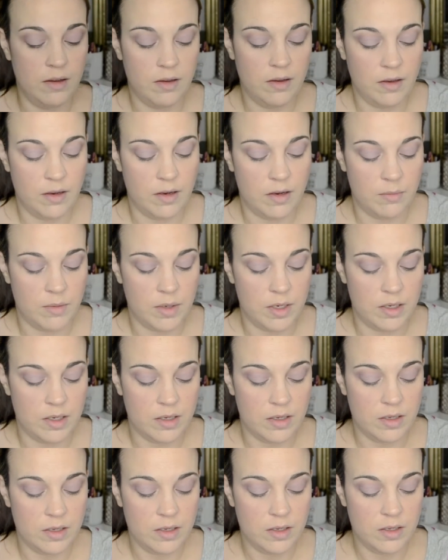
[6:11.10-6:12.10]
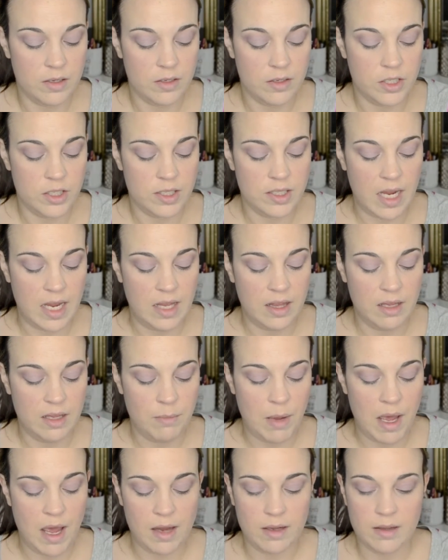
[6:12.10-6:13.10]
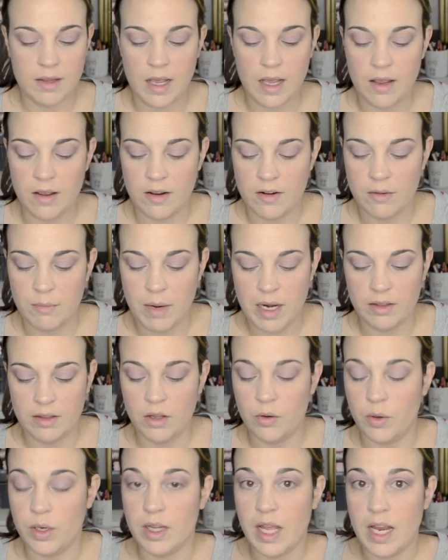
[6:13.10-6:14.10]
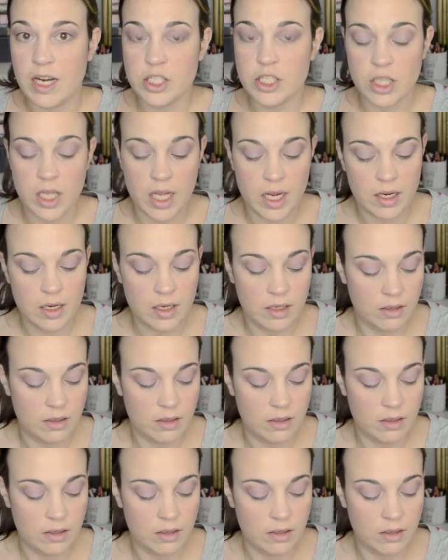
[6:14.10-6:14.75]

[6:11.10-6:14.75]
and I'm going to just tightly pack that under my lower lash line.